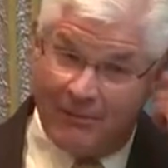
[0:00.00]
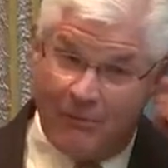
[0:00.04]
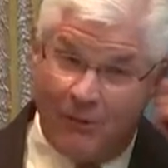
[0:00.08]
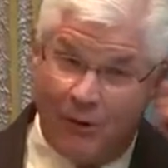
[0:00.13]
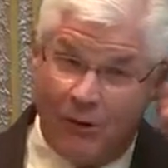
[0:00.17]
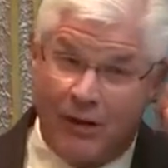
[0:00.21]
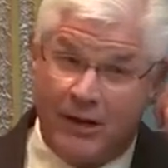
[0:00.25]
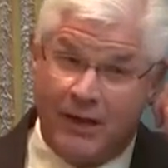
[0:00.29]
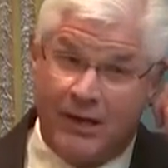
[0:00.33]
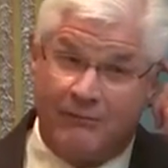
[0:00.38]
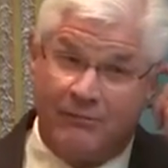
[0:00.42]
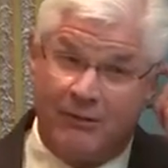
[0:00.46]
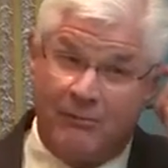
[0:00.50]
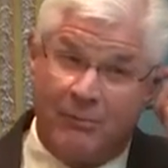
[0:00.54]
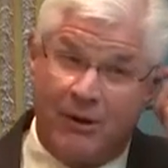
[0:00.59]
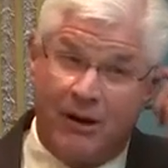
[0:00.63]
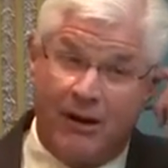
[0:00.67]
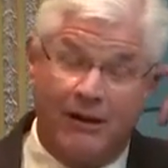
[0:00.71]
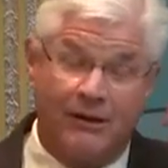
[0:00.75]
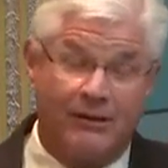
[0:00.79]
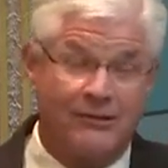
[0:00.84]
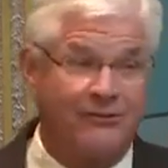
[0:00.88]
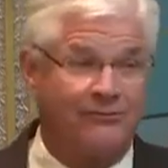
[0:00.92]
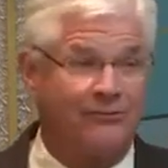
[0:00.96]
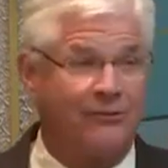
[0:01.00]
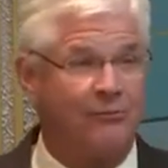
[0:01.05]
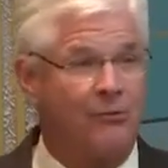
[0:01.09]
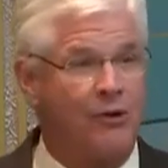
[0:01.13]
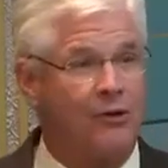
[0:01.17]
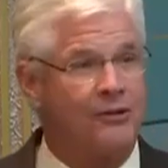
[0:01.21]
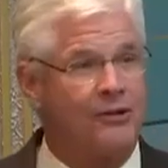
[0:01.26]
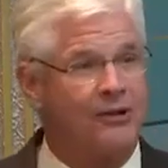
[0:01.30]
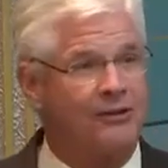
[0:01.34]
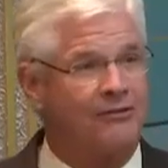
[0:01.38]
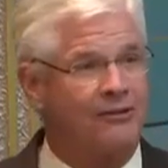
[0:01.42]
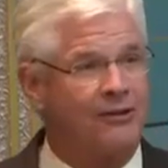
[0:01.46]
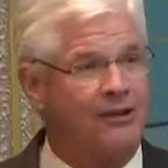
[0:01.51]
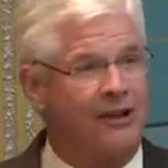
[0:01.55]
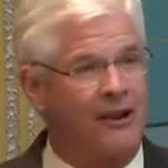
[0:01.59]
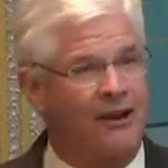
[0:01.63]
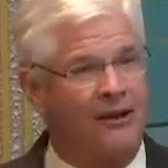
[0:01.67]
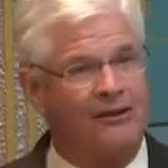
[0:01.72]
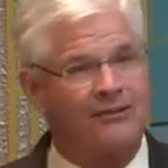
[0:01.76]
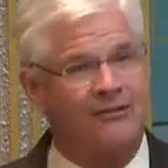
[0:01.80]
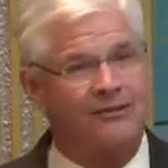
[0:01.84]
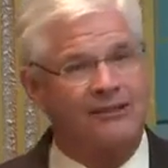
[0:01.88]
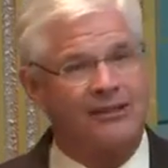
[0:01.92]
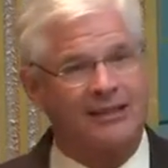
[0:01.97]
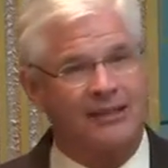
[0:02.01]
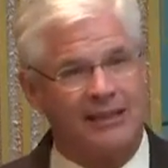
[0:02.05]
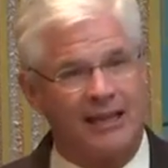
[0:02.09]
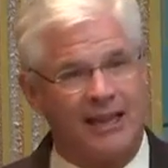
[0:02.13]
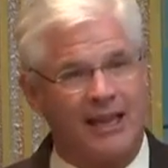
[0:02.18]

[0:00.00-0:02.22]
more different parts for more different cars than